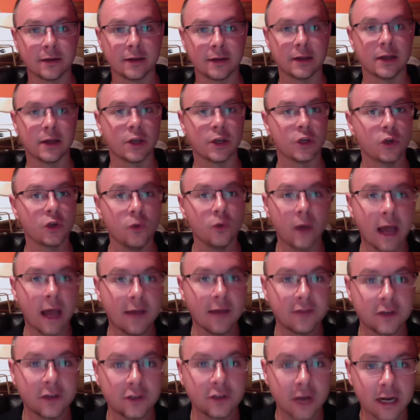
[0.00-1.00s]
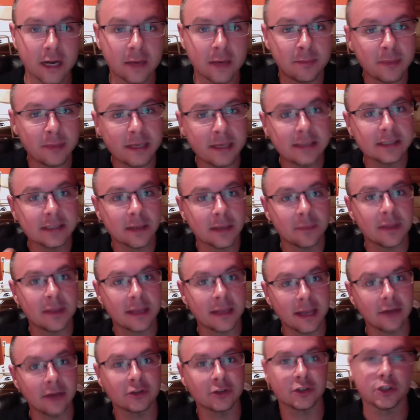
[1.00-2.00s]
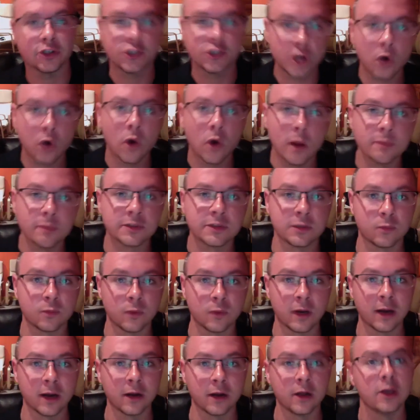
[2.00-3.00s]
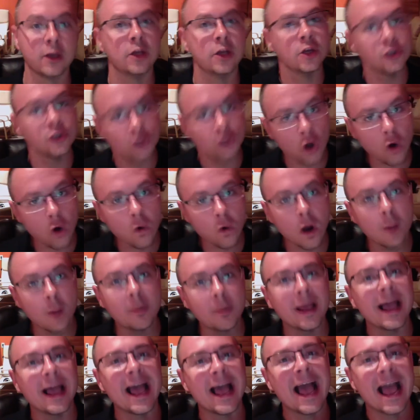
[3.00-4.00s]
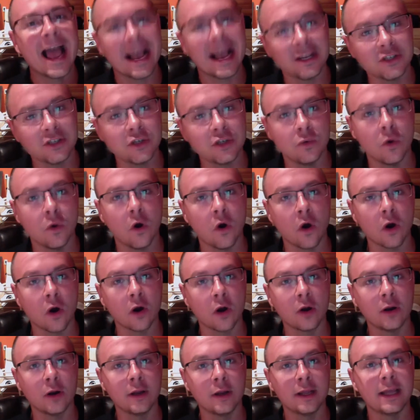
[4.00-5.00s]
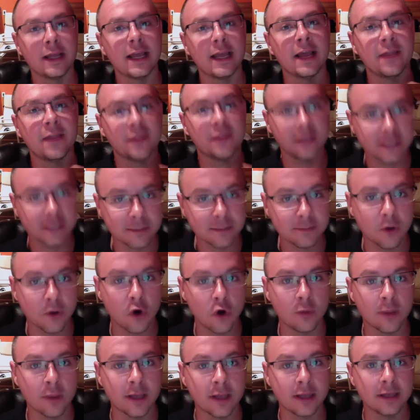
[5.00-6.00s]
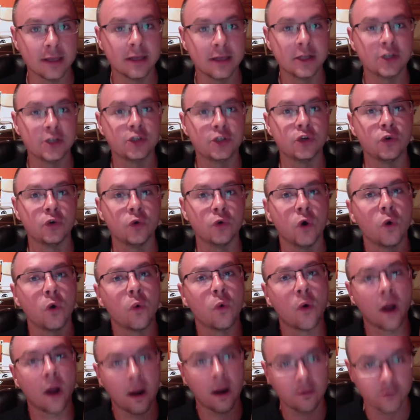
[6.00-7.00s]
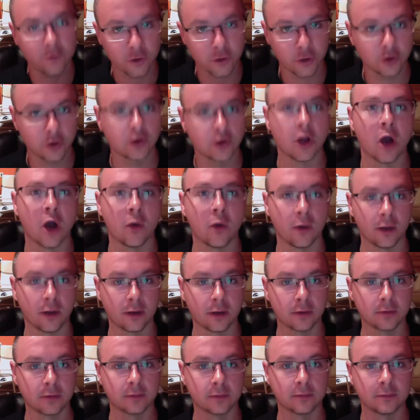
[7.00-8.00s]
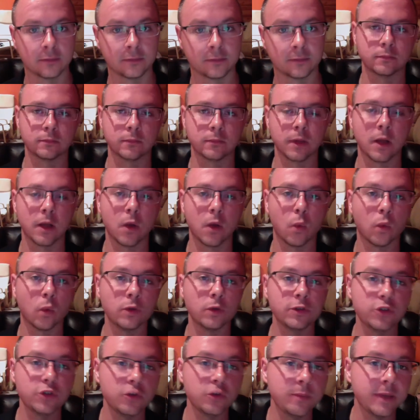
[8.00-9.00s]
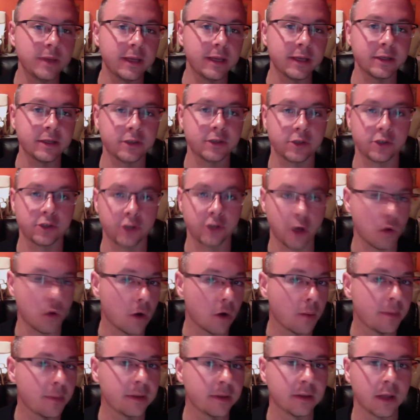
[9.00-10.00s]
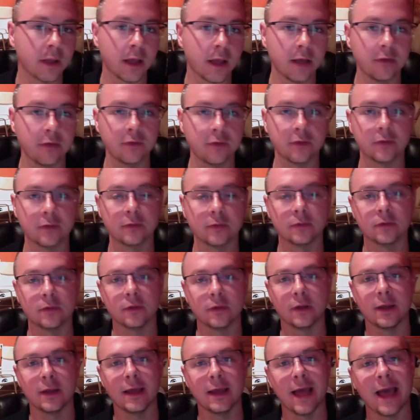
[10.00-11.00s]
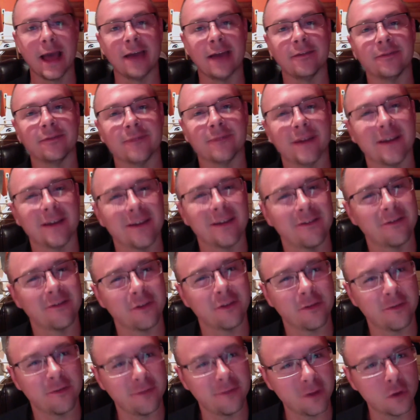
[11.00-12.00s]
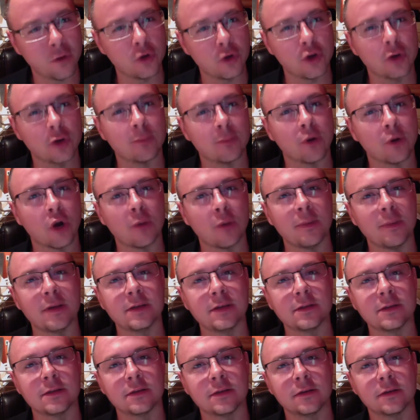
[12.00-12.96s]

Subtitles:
You don't have to try to be something else to show up somewhere. Show up as you are in this moment to wherever you're going. Once you begin to show up in life and fulfill your purpose